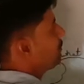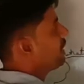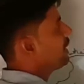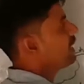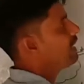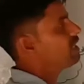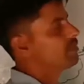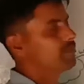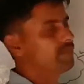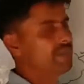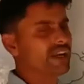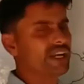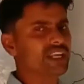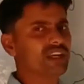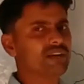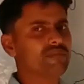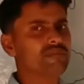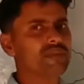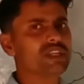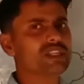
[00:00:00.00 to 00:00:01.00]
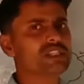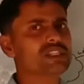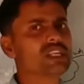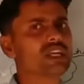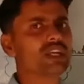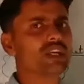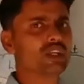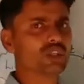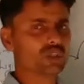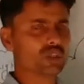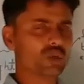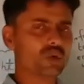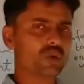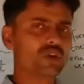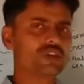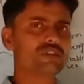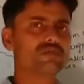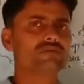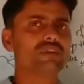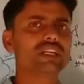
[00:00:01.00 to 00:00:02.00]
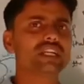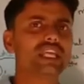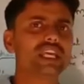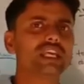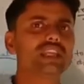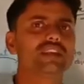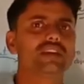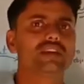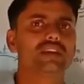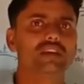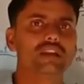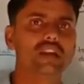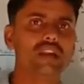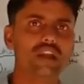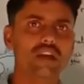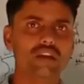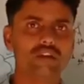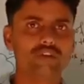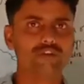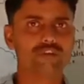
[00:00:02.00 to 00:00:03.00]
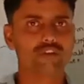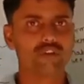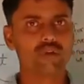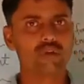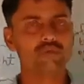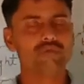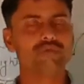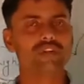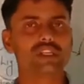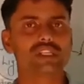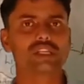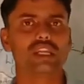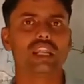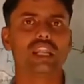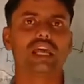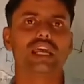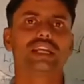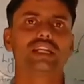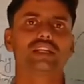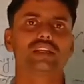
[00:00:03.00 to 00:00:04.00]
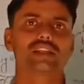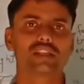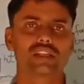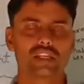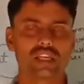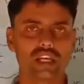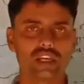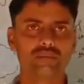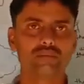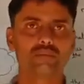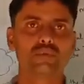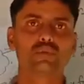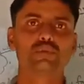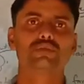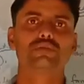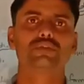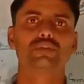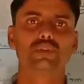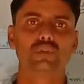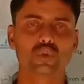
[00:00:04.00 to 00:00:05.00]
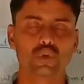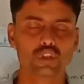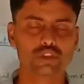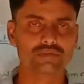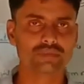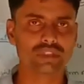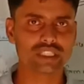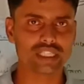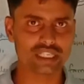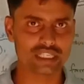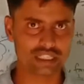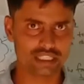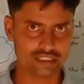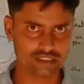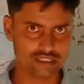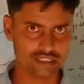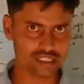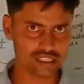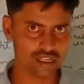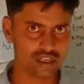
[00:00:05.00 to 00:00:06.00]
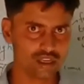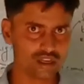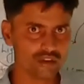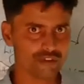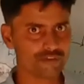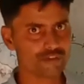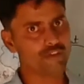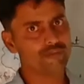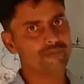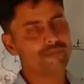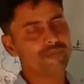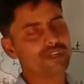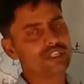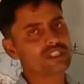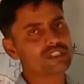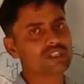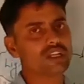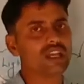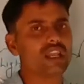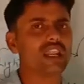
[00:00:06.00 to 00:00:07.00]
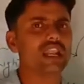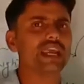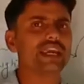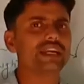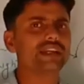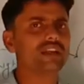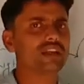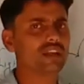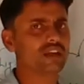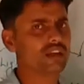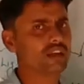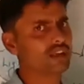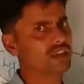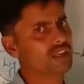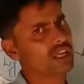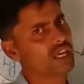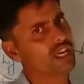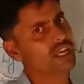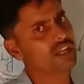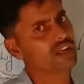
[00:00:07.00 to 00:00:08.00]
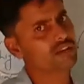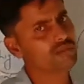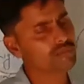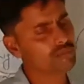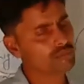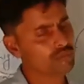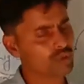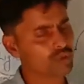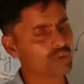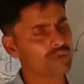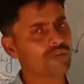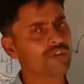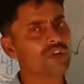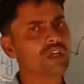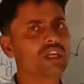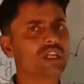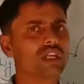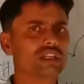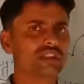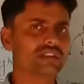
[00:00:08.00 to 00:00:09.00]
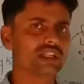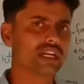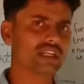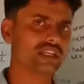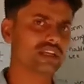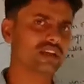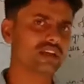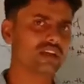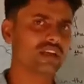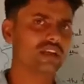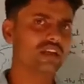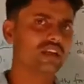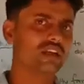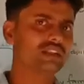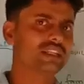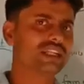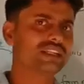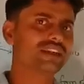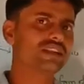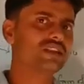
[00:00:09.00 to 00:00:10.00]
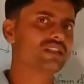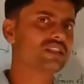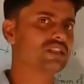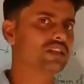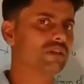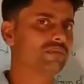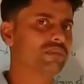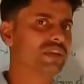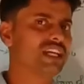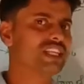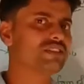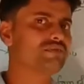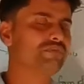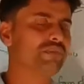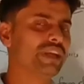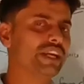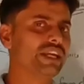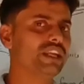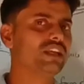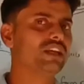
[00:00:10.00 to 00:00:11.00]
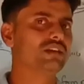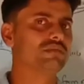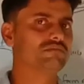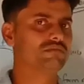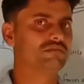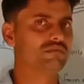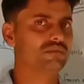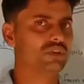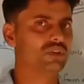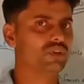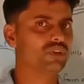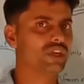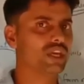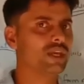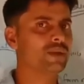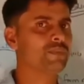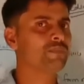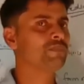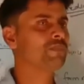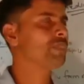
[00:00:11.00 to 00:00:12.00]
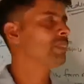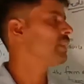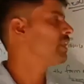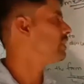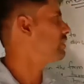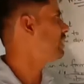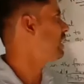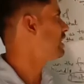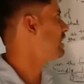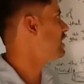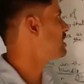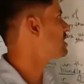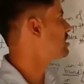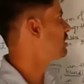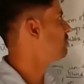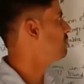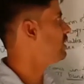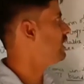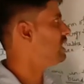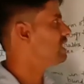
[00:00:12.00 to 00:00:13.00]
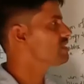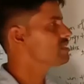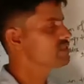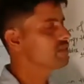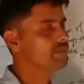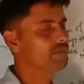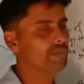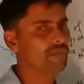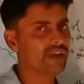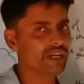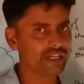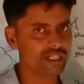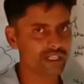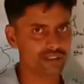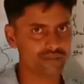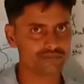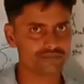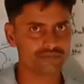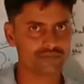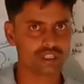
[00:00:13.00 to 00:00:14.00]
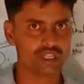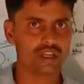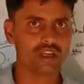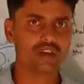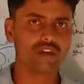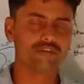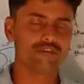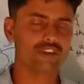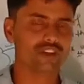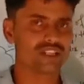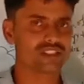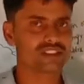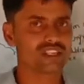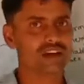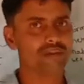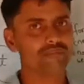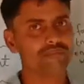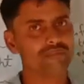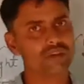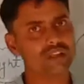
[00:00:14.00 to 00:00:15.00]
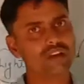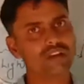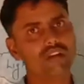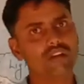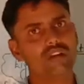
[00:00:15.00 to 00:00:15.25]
medium? Medium means those material from which light can move. Those materials from which light can move, that is termed as medium. Okay, that is termed as medium. For example,